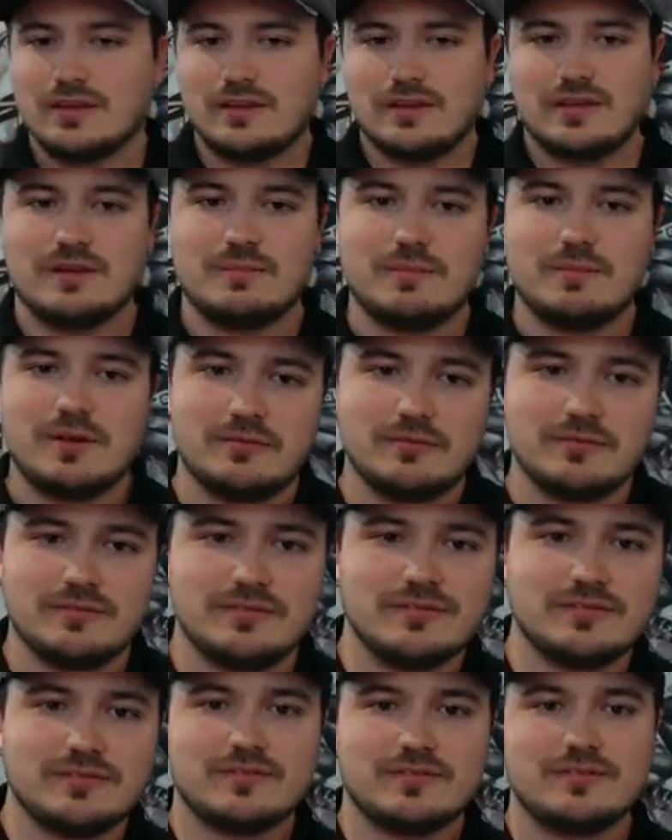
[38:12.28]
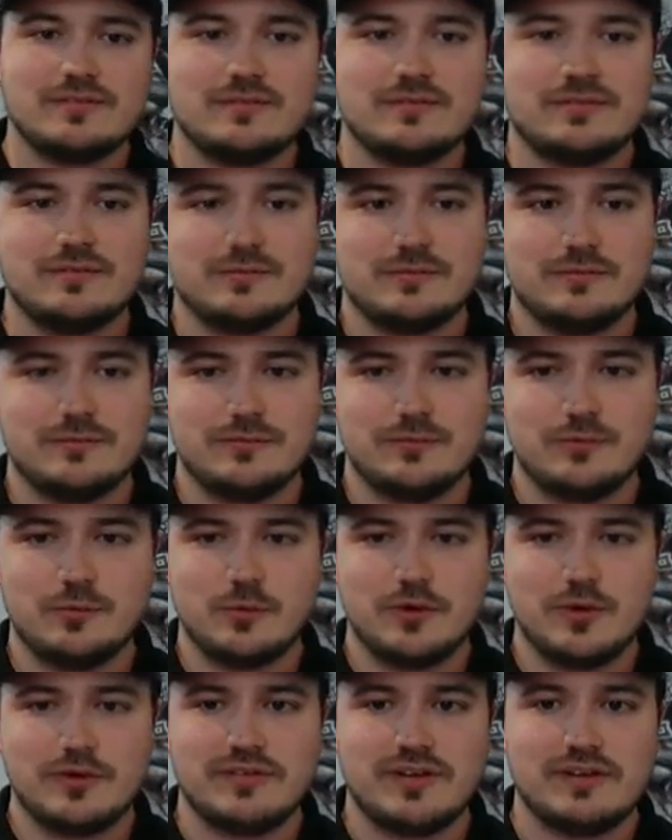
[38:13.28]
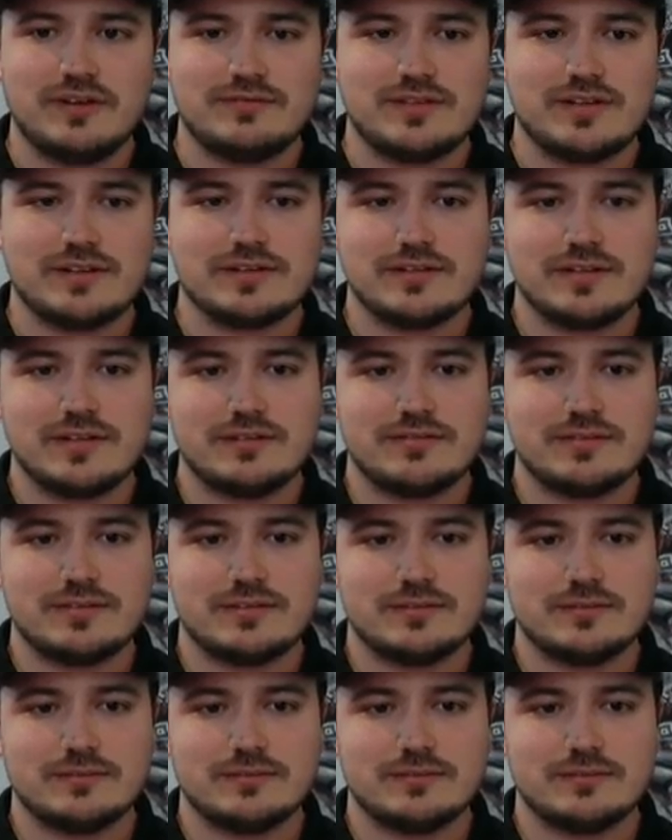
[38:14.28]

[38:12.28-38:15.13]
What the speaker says: Got about 45 seconds left.